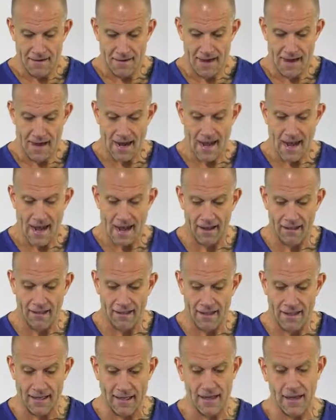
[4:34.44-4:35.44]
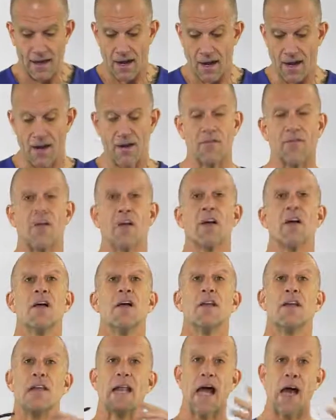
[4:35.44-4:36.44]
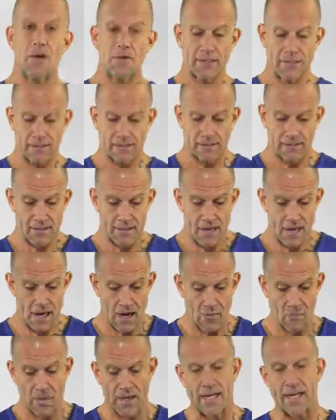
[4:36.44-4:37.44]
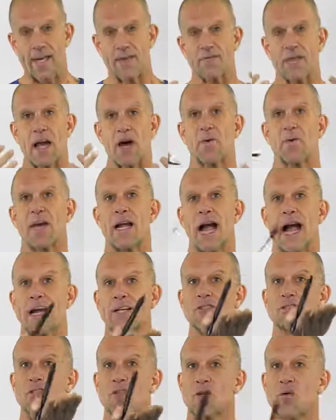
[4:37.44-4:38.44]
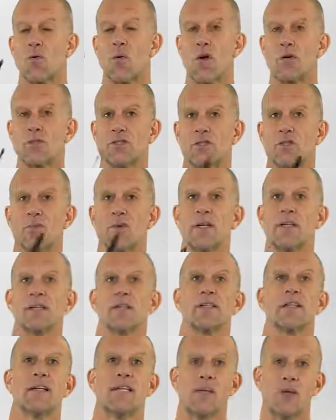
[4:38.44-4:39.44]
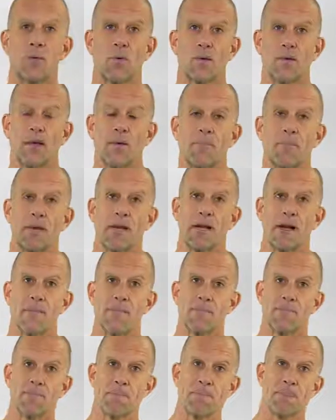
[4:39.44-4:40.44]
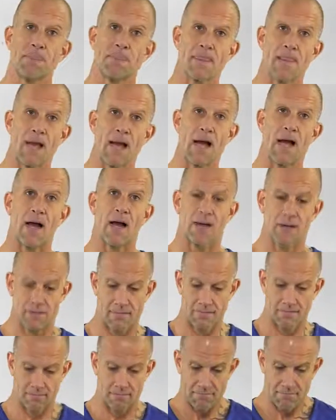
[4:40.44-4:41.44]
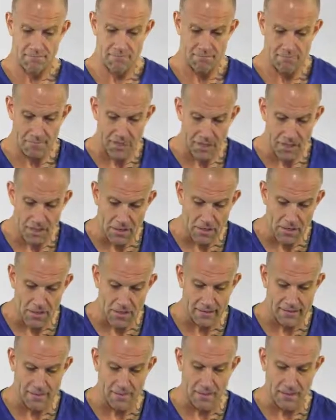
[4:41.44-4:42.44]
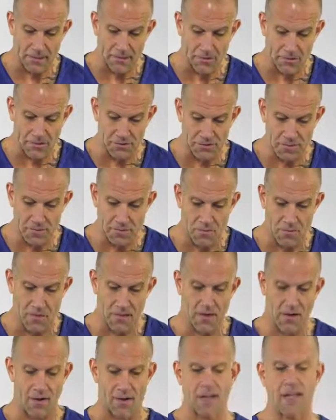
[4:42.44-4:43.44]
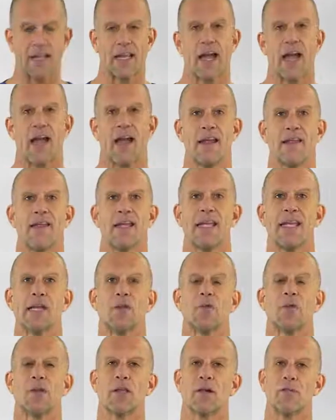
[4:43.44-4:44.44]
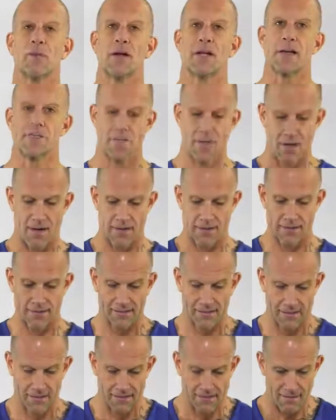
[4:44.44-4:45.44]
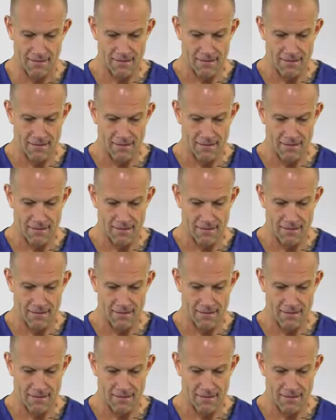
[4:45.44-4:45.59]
uh, ln of, now it's, uh, we give that reaction quotient when it's at equilibrium, uh, you know, a special symbol, we call it K, the equilibrium constant.